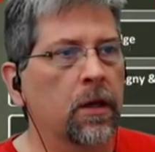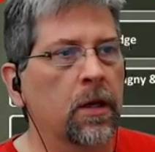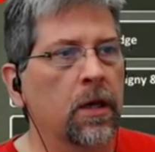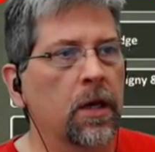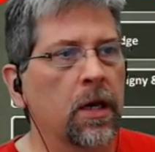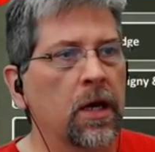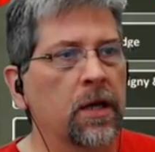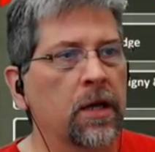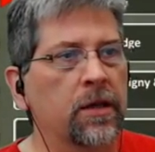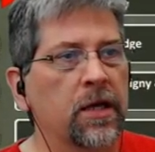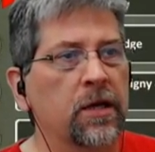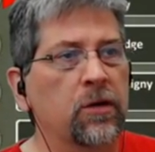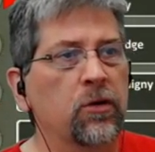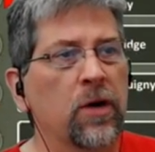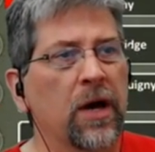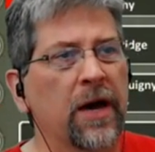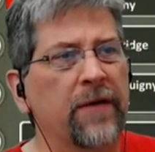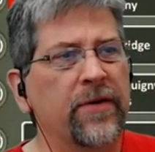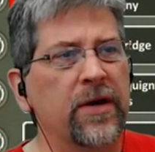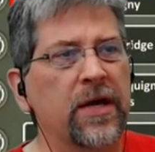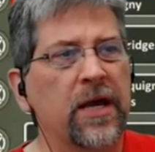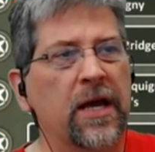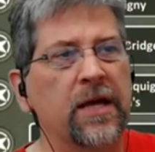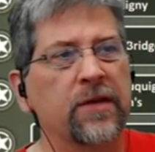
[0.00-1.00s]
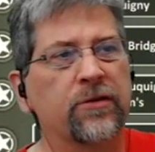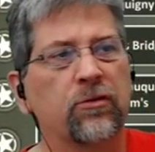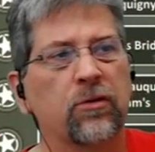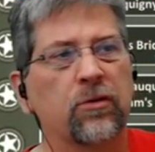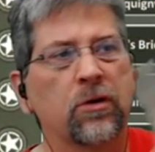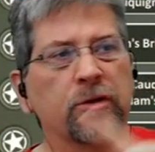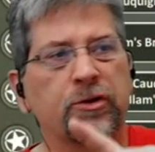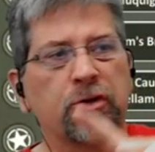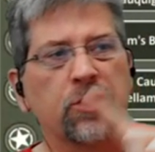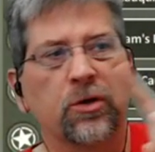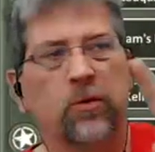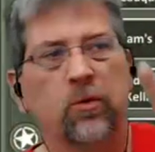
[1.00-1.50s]
And then you have a enter on
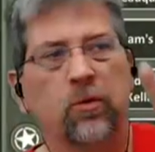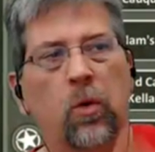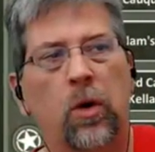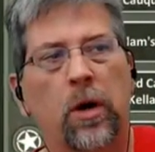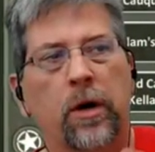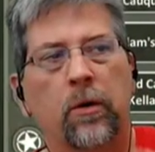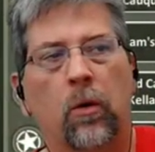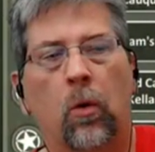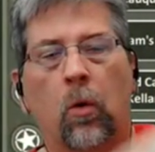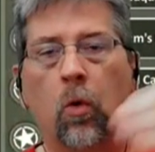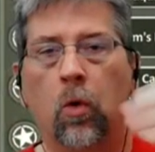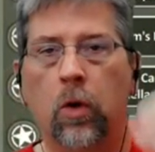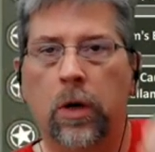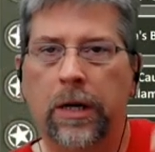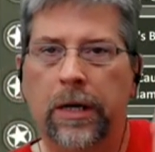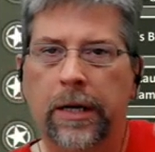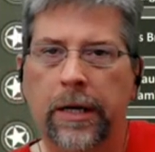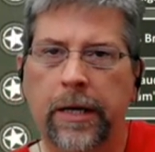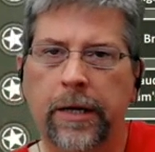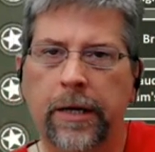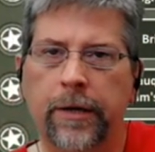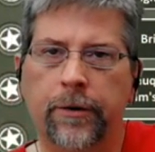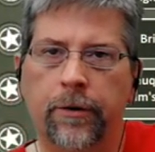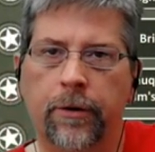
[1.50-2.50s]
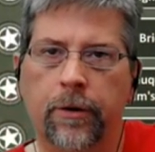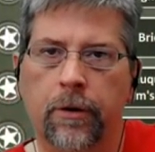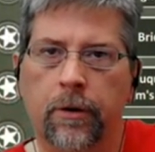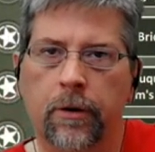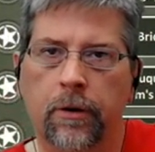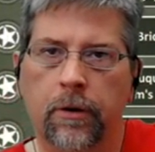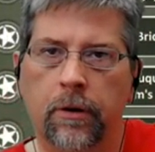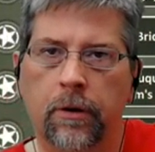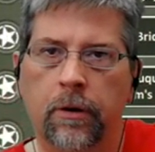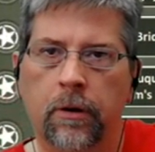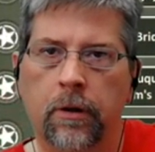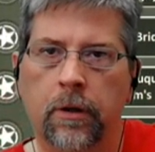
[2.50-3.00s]
turn 1 or later
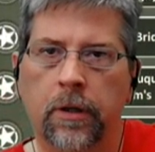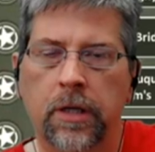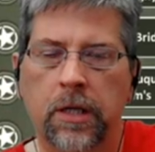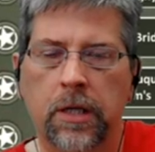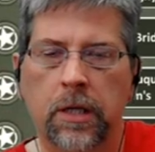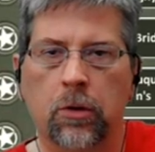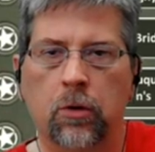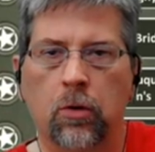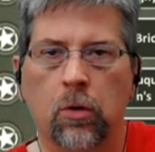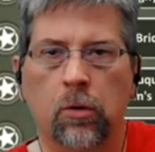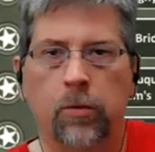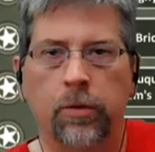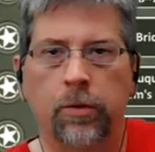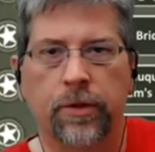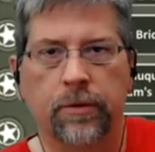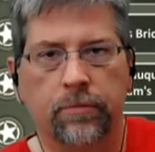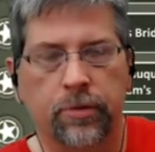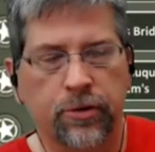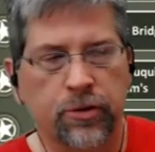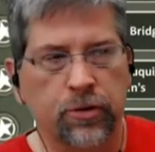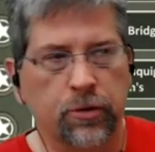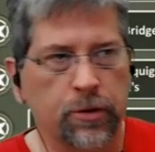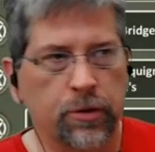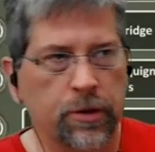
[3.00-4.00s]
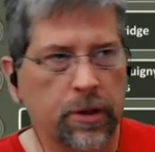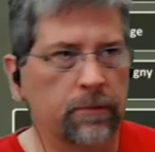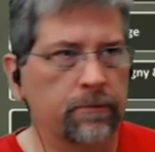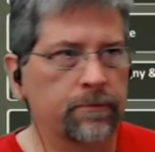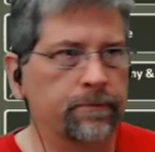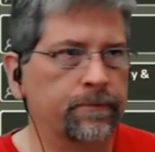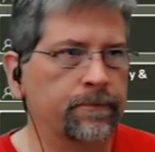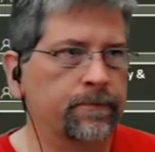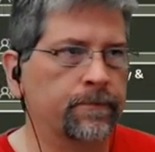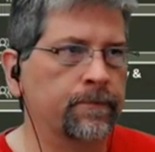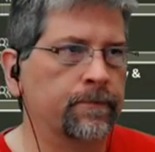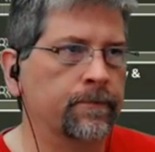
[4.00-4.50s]
hero with a bazooka.
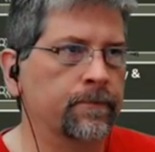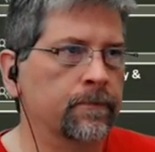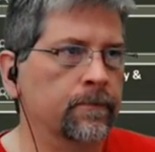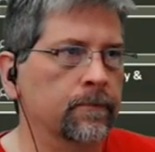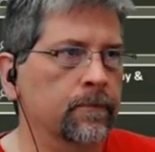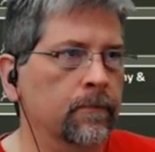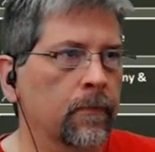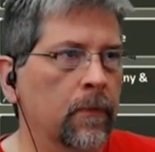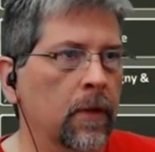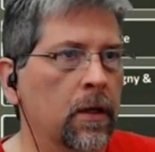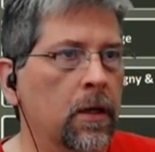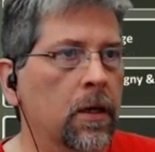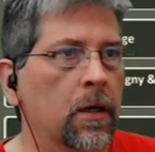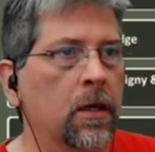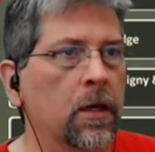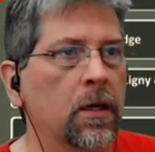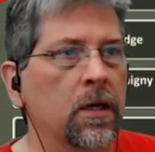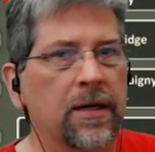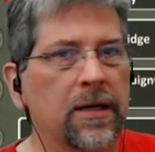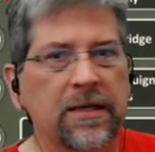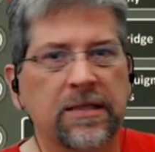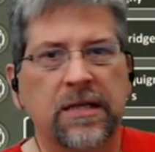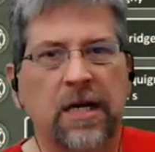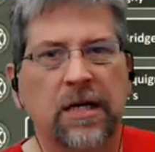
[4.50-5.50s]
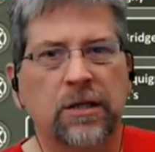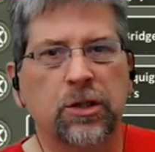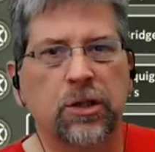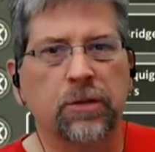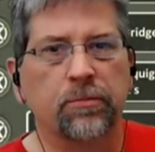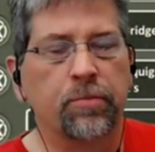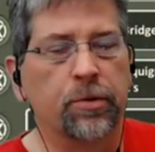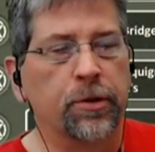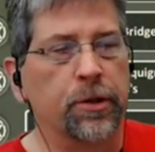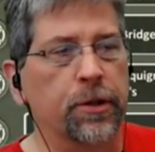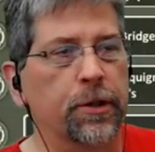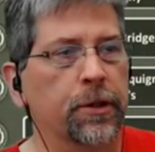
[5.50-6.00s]
He's actually
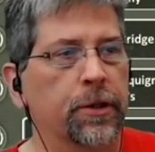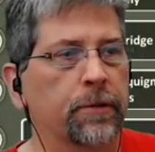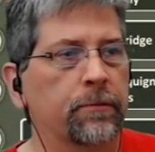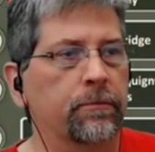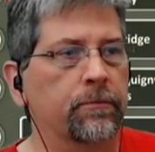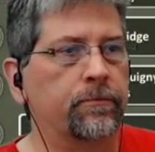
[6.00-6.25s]
pretty good.